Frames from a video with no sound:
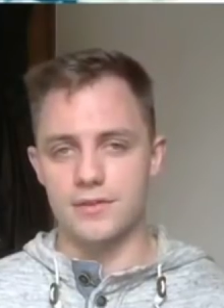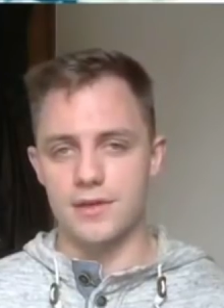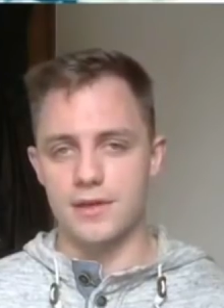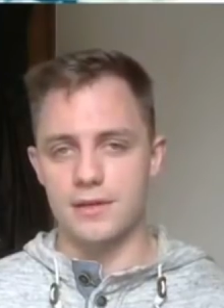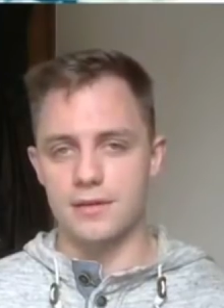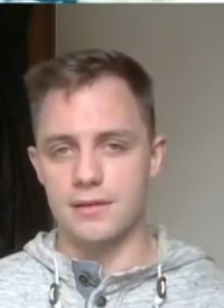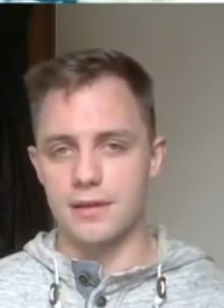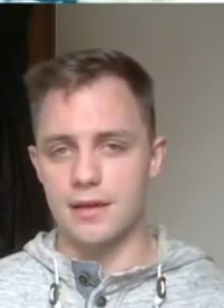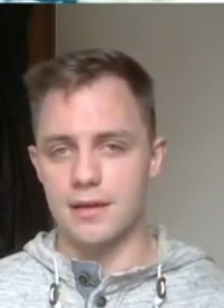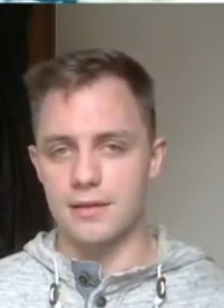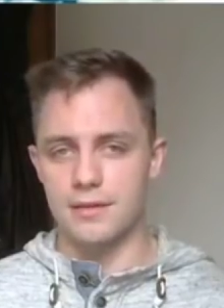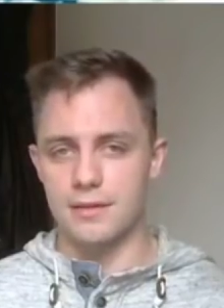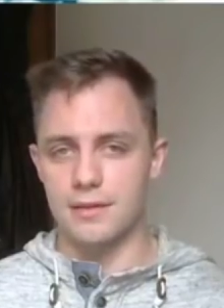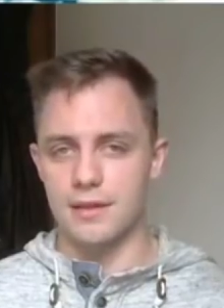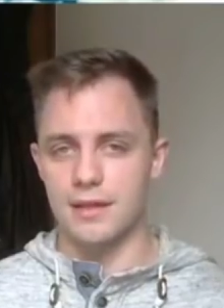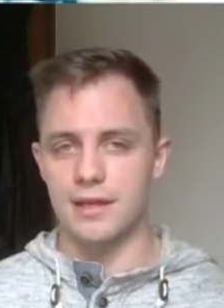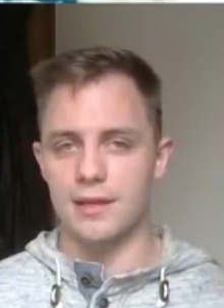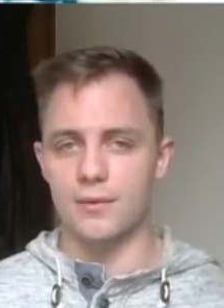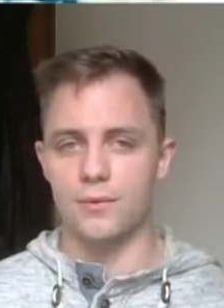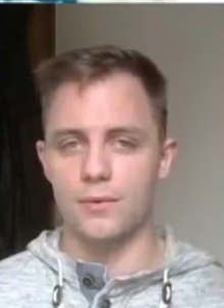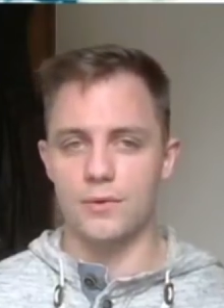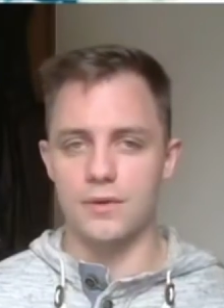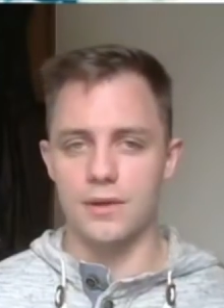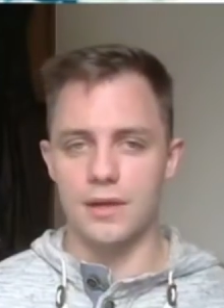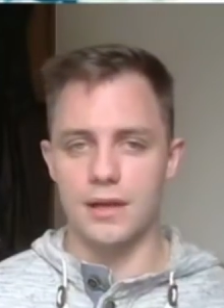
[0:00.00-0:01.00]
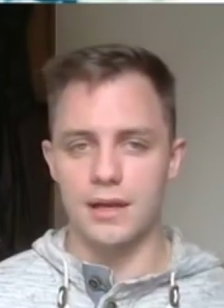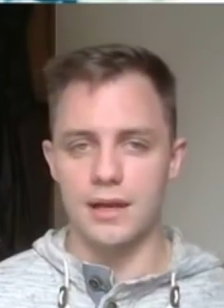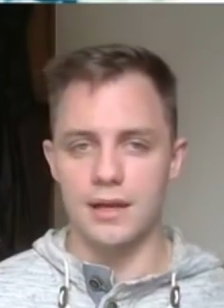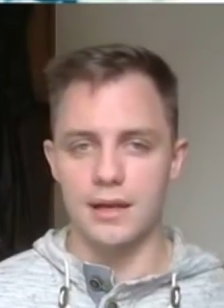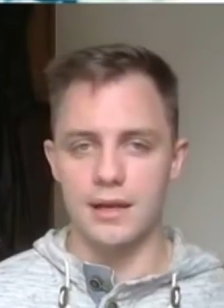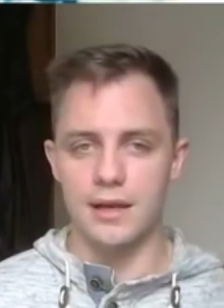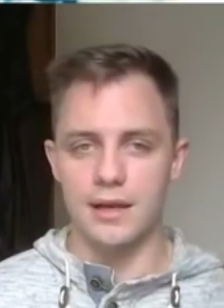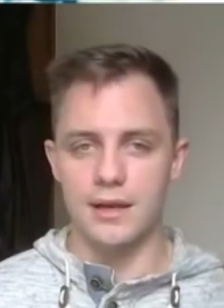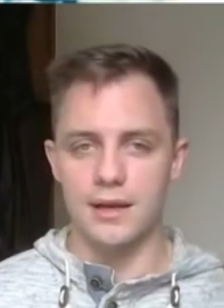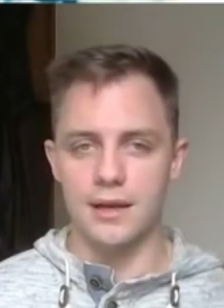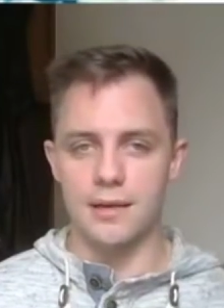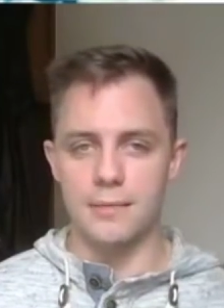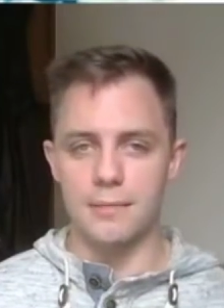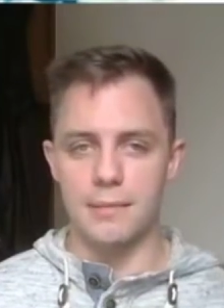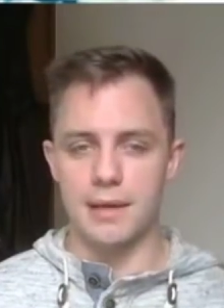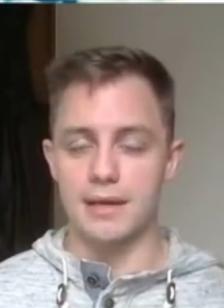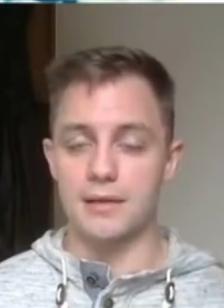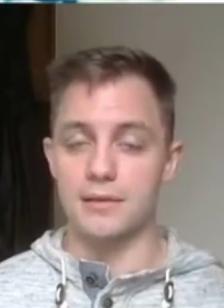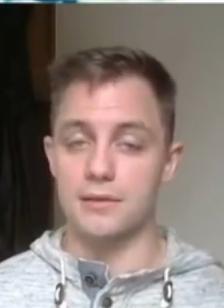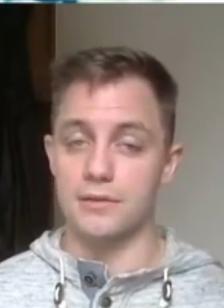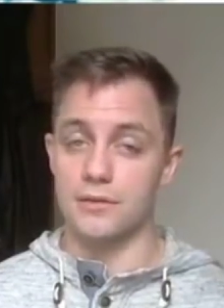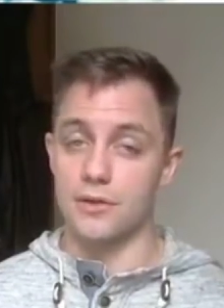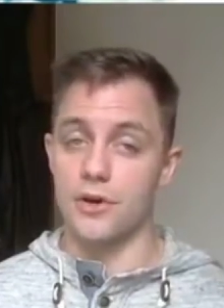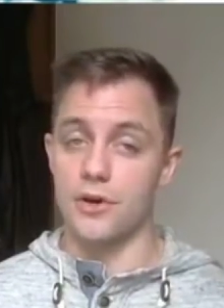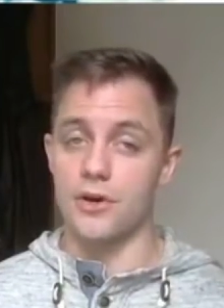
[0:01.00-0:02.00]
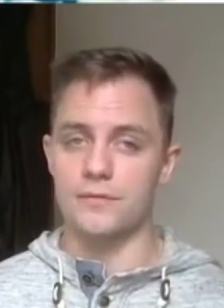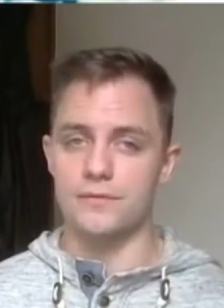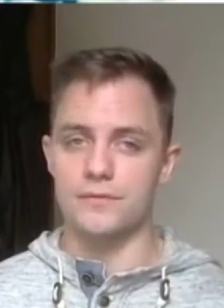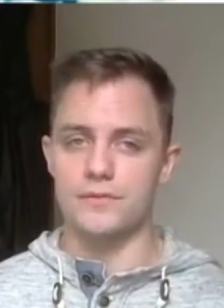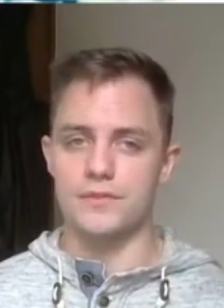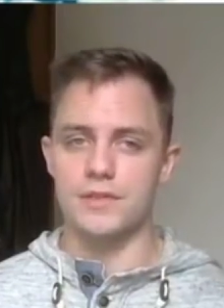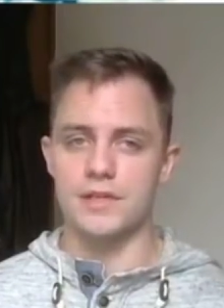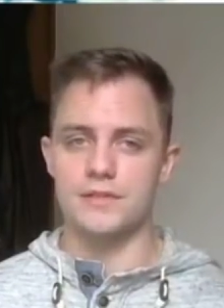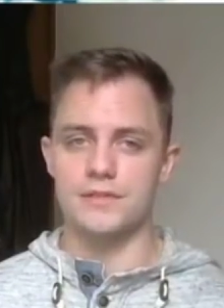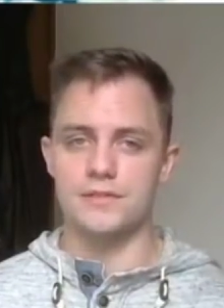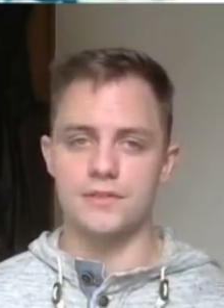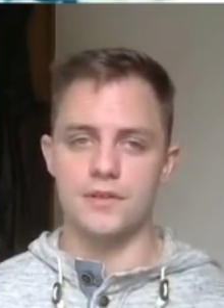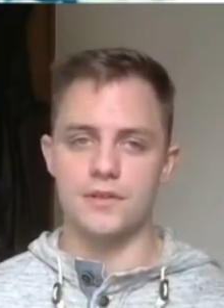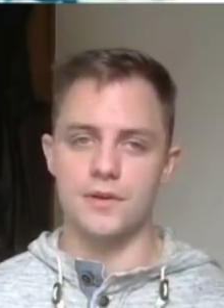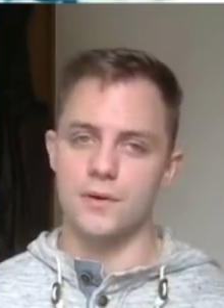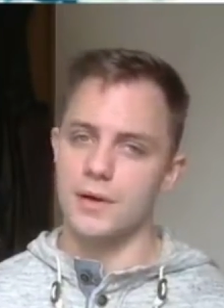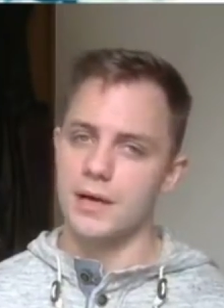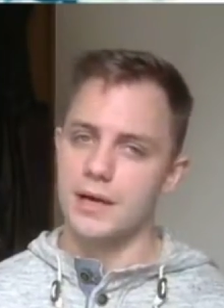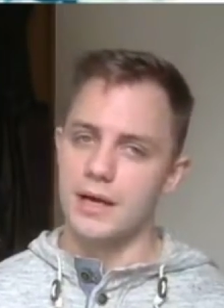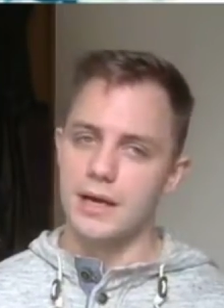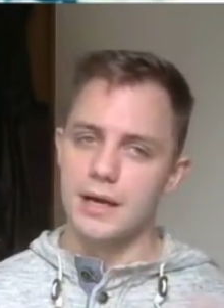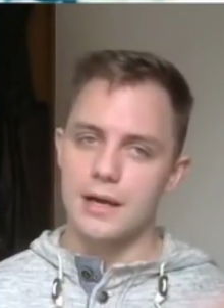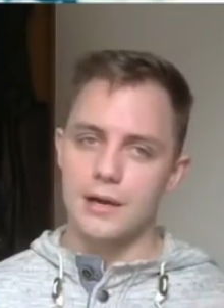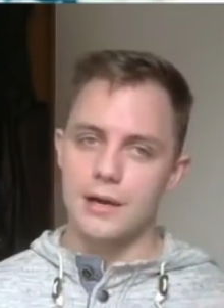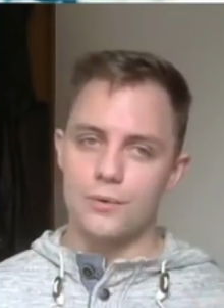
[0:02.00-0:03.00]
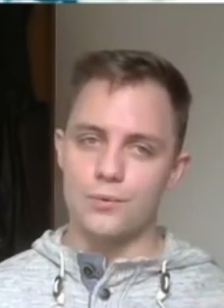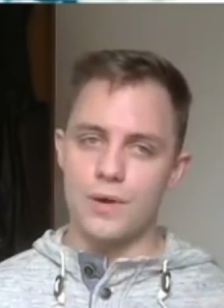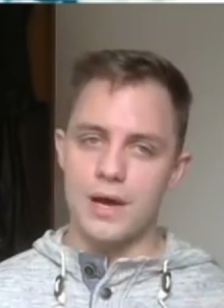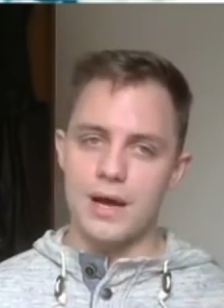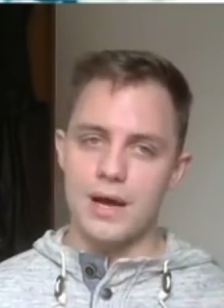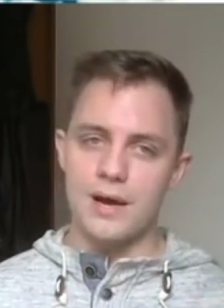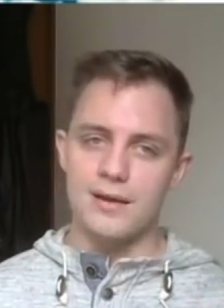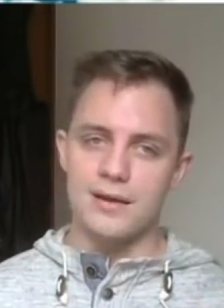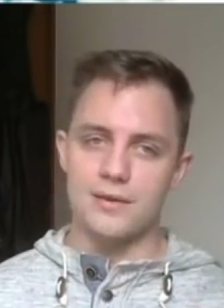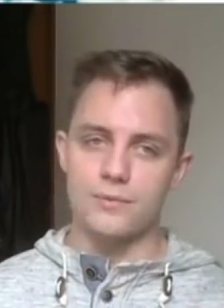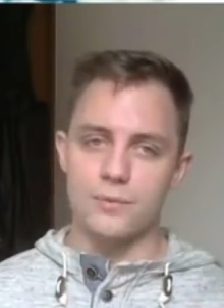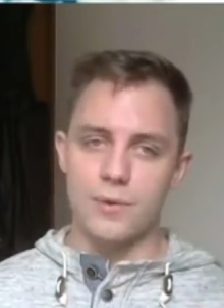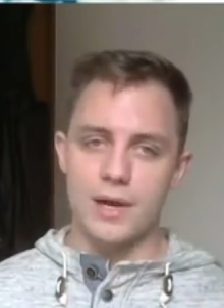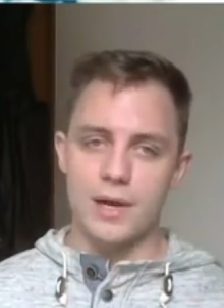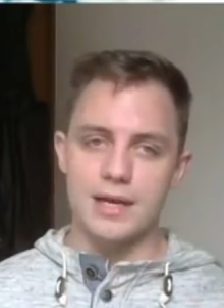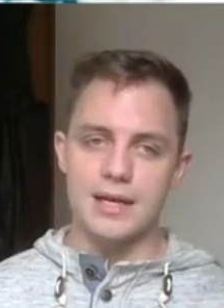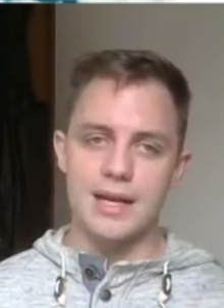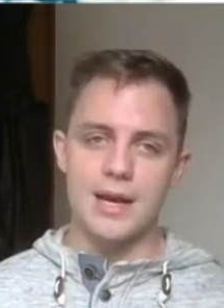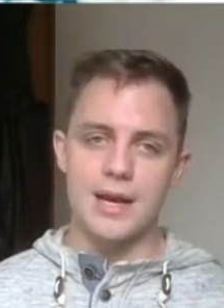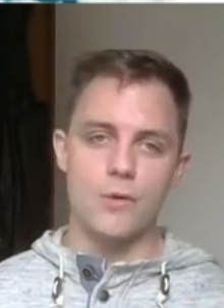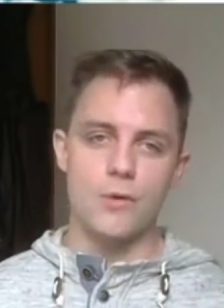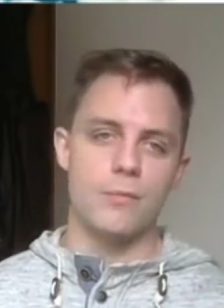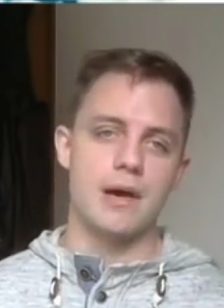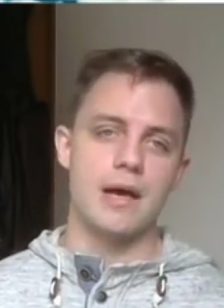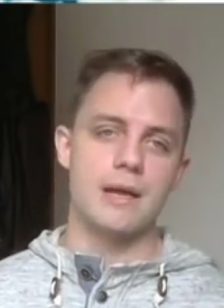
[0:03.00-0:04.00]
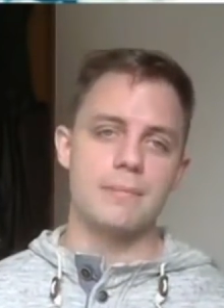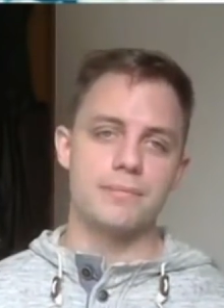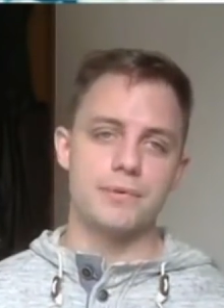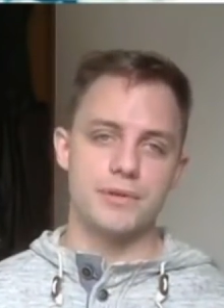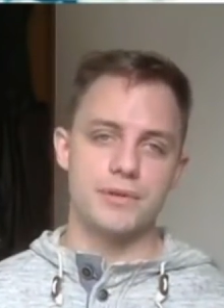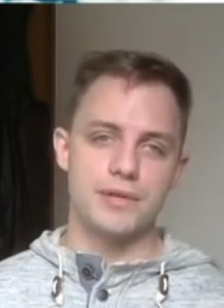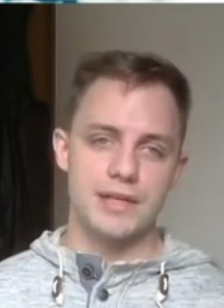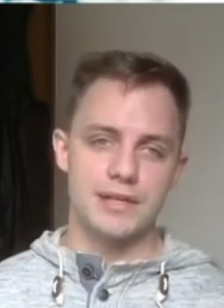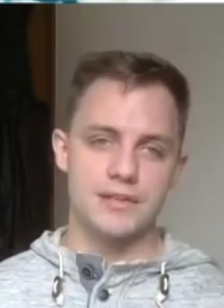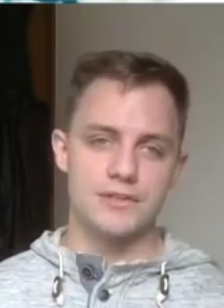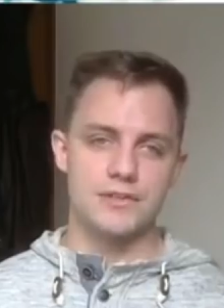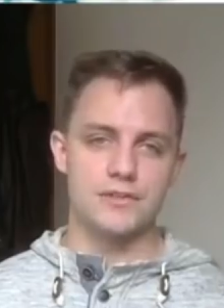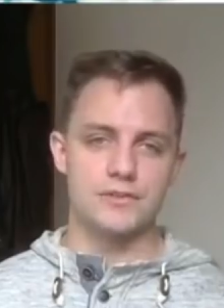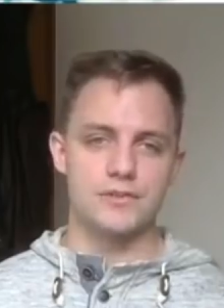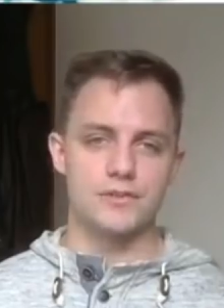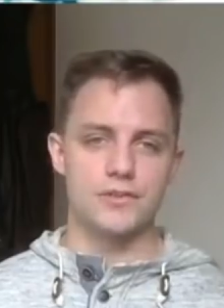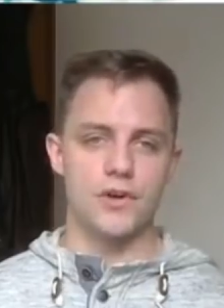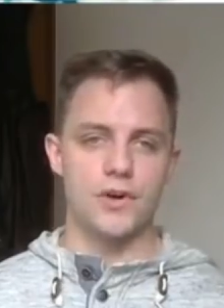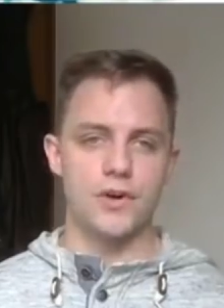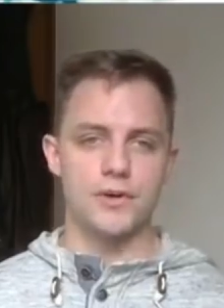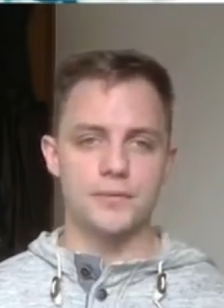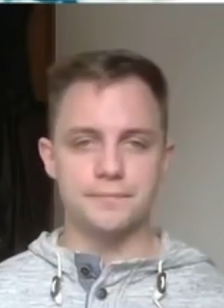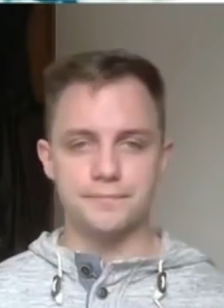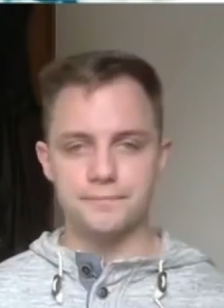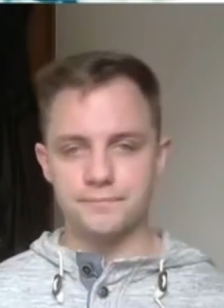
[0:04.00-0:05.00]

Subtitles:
I think it would make a lot of sense. So right now my predictions are